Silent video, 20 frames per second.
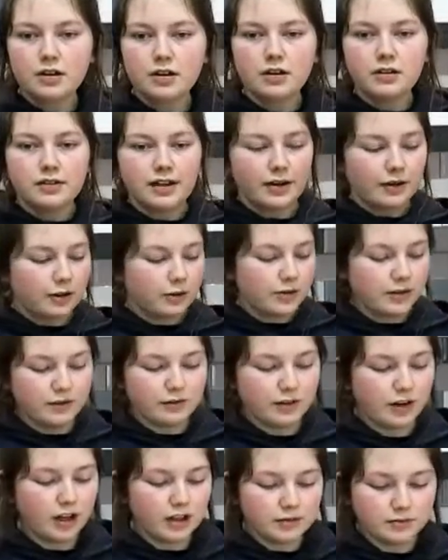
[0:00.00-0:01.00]
That'll go in
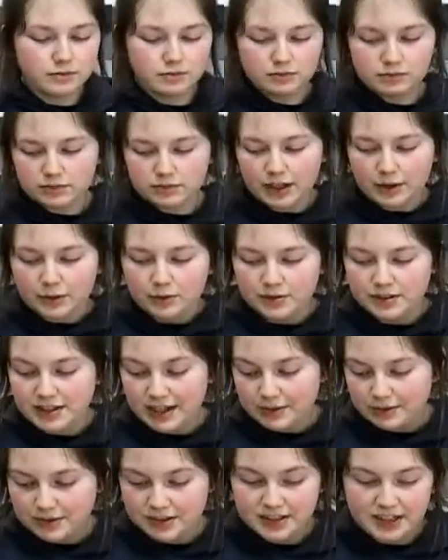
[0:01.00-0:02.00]
for that
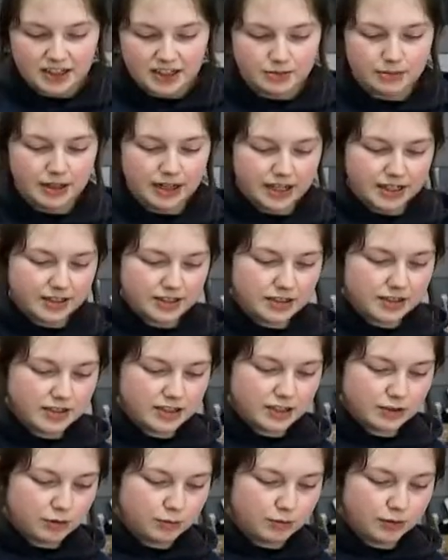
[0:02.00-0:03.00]
was 6 minutes.
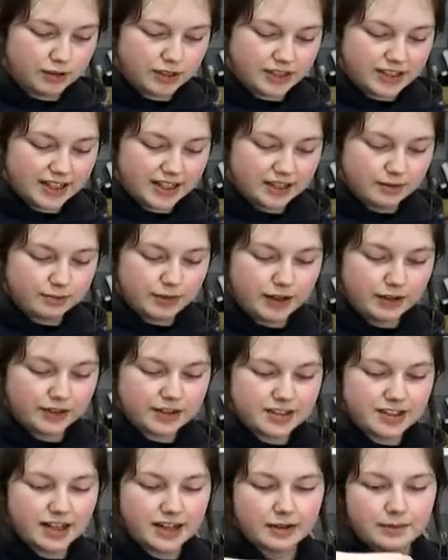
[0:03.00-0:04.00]
This will probably take about the
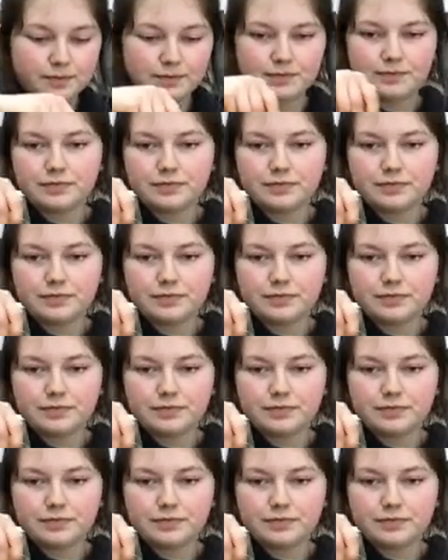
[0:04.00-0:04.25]
same.